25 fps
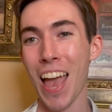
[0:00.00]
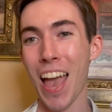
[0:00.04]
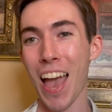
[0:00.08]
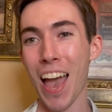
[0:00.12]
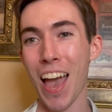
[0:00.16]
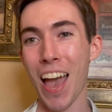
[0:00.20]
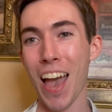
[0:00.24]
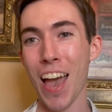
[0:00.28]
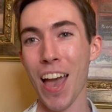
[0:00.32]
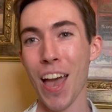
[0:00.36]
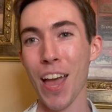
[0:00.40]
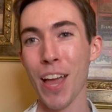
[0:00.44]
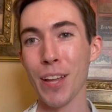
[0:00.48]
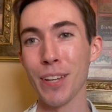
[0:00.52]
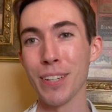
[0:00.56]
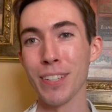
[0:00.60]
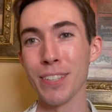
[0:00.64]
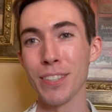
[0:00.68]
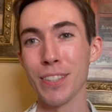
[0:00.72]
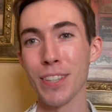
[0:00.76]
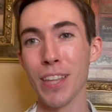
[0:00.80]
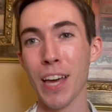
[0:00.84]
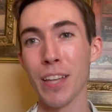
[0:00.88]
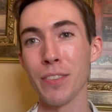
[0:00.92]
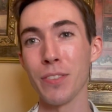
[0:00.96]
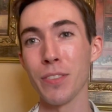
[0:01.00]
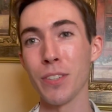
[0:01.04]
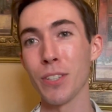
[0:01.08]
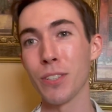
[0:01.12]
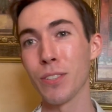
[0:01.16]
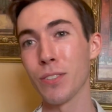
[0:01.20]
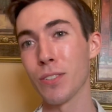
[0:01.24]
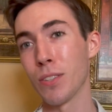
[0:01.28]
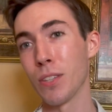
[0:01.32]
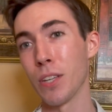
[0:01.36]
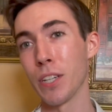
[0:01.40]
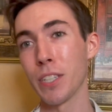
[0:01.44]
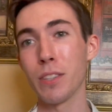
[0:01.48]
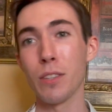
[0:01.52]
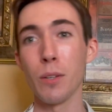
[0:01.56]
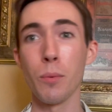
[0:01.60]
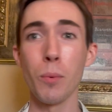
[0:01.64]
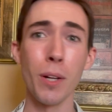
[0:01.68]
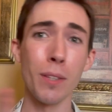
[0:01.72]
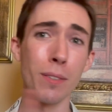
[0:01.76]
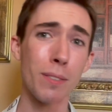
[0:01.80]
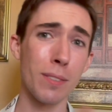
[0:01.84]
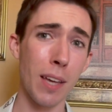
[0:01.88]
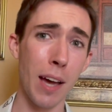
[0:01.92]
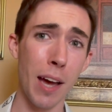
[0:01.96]
And then there's like the
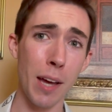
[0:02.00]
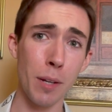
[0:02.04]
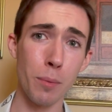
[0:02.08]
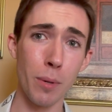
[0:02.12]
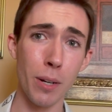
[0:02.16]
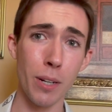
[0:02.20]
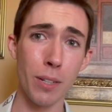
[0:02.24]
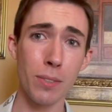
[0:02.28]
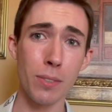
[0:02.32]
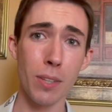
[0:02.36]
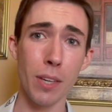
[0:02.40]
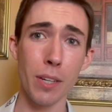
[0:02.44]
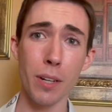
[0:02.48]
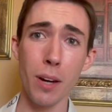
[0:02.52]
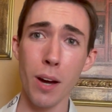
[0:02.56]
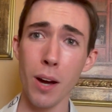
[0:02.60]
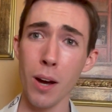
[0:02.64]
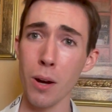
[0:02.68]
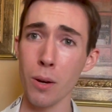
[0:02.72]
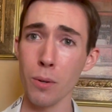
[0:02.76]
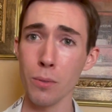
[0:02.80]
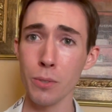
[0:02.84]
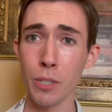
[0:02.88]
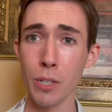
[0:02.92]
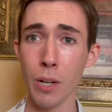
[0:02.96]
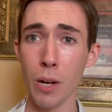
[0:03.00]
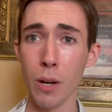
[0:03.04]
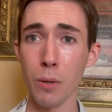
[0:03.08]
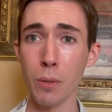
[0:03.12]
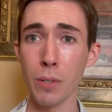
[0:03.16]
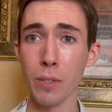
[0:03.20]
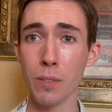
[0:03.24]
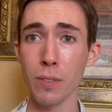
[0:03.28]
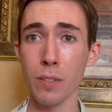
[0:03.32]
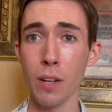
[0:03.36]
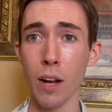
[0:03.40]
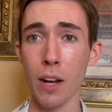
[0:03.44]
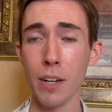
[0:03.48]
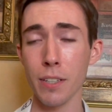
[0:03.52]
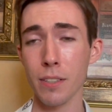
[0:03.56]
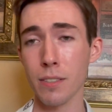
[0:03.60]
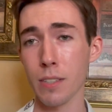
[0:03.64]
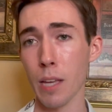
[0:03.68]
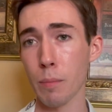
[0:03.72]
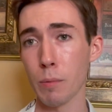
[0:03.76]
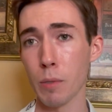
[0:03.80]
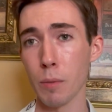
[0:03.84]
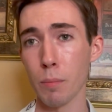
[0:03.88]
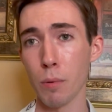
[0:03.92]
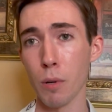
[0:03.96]
one side where it's like, oh, you know, it's not
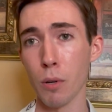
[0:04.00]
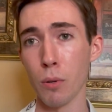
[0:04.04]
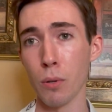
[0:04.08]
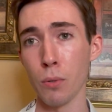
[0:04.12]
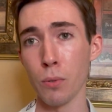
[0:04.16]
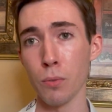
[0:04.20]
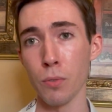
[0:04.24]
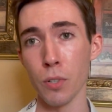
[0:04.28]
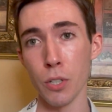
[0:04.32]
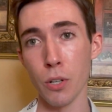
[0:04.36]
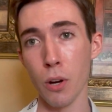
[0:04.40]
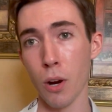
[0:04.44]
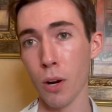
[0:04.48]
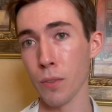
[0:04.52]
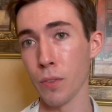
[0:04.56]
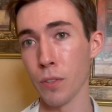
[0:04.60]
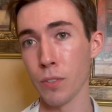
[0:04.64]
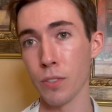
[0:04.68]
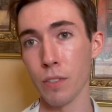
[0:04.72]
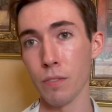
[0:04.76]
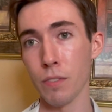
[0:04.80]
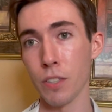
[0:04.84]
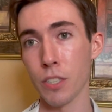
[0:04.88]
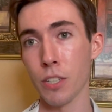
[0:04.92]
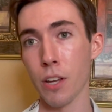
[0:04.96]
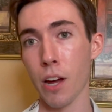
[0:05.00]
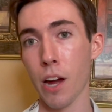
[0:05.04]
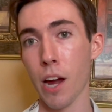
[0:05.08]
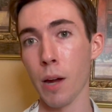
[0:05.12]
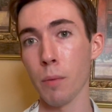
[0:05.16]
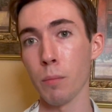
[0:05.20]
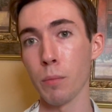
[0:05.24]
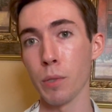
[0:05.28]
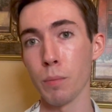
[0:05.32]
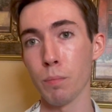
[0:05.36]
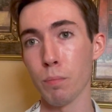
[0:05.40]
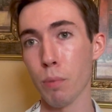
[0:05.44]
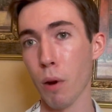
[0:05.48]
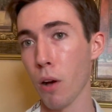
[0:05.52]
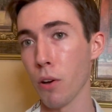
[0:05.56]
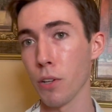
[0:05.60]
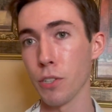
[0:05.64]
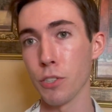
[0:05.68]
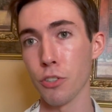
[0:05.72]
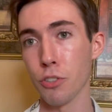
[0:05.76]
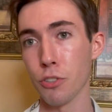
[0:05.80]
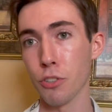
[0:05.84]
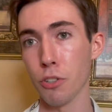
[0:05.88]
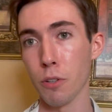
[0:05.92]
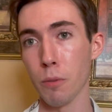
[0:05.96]
acceptable regardless of the time. We probably
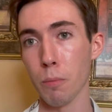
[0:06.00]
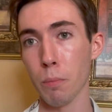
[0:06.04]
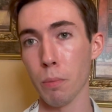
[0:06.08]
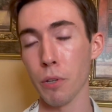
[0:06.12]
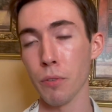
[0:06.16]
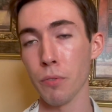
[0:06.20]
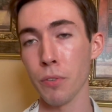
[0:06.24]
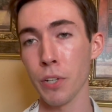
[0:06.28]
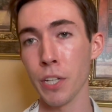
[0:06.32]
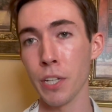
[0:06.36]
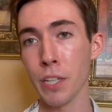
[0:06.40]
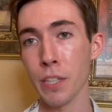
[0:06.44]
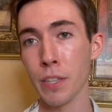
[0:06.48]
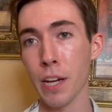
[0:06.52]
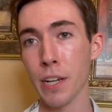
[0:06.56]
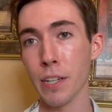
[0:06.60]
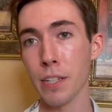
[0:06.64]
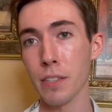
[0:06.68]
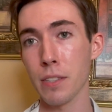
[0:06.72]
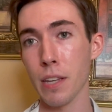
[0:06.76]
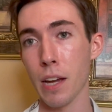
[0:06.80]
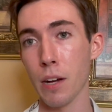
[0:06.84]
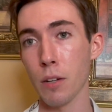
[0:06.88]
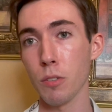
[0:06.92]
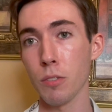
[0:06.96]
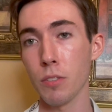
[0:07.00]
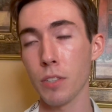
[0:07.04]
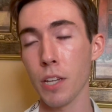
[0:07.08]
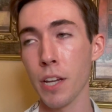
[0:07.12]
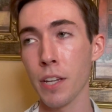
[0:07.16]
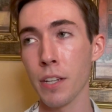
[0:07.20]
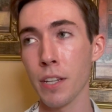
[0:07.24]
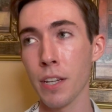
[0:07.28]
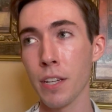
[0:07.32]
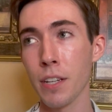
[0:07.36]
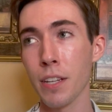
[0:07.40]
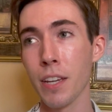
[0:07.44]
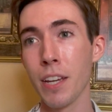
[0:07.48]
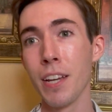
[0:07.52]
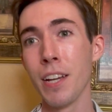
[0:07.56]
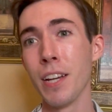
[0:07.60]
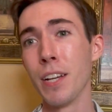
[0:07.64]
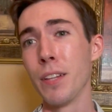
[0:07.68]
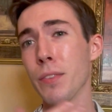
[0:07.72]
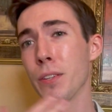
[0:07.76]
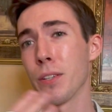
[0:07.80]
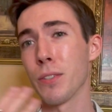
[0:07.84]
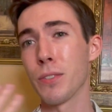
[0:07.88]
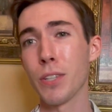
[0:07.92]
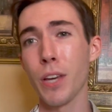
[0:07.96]
just shouldn't be reading that. It's outdated.
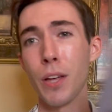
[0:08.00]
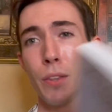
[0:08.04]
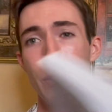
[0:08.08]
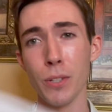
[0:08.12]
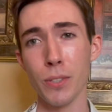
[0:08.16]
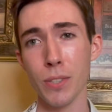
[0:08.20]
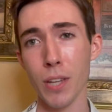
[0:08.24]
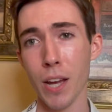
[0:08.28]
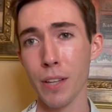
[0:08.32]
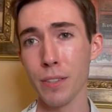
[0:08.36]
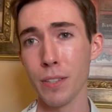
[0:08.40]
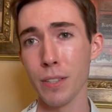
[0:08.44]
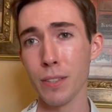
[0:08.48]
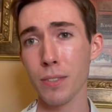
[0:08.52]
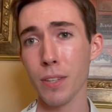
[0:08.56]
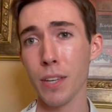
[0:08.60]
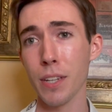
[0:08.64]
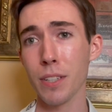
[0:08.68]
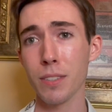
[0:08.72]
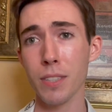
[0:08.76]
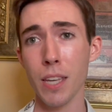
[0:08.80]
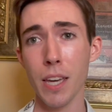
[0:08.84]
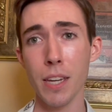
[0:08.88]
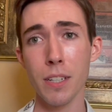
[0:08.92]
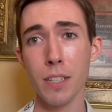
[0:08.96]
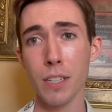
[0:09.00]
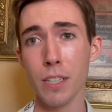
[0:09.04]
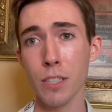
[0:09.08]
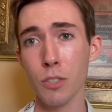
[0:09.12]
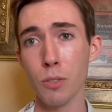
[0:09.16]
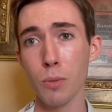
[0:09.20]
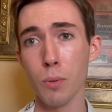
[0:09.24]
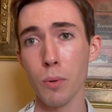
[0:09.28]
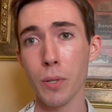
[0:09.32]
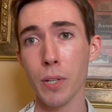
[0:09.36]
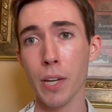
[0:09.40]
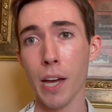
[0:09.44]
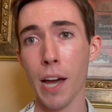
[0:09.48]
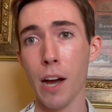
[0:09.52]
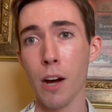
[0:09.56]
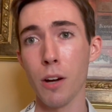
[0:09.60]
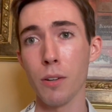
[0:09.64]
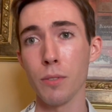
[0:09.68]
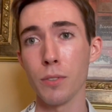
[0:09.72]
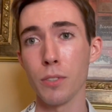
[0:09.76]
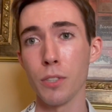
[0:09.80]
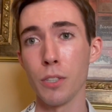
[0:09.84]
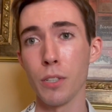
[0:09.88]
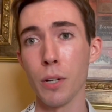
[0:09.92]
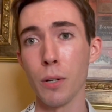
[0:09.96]
There's the other side that's like, take it into
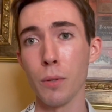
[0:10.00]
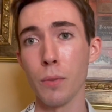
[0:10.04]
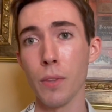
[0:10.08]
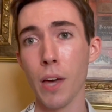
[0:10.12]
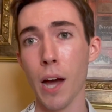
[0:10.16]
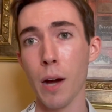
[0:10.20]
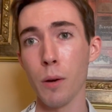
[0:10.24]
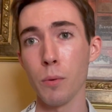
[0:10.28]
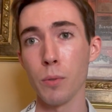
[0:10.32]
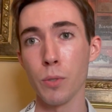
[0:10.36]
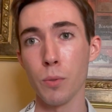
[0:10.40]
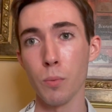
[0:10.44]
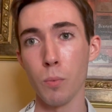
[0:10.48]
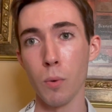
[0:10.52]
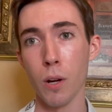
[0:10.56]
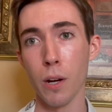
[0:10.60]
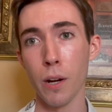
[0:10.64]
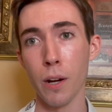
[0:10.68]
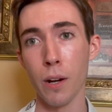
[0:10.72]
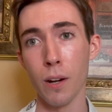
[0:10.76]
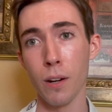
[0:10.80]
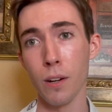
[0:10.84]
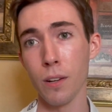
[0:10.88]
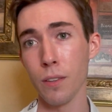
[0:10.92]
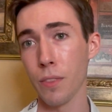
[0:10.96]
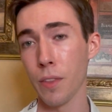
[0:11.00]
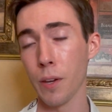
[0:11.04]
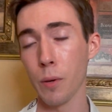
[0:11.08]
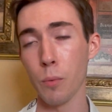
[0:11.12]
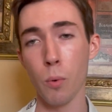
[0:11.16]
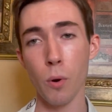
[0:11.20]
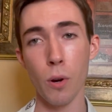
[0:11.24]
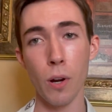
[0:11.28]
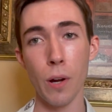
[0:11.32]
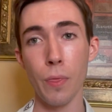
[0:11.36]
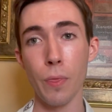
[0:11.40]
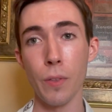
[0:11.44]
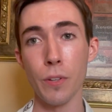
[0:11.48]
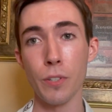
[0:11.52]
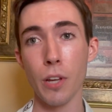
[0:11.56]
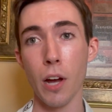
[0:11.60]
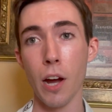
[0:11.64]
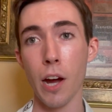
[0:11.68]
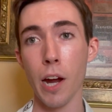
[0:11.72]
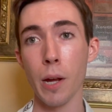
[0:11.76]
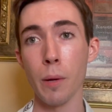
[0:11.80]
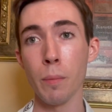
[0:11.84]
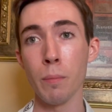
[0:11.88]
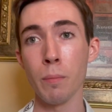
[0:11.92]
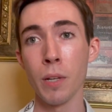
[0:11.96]
account. You know, that was where they were at the
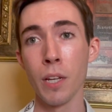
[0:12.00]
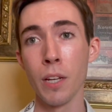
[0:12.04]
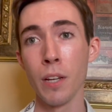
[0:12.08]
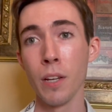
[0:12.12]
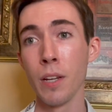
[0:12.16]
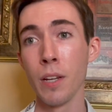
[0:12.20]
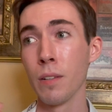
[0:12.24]
time.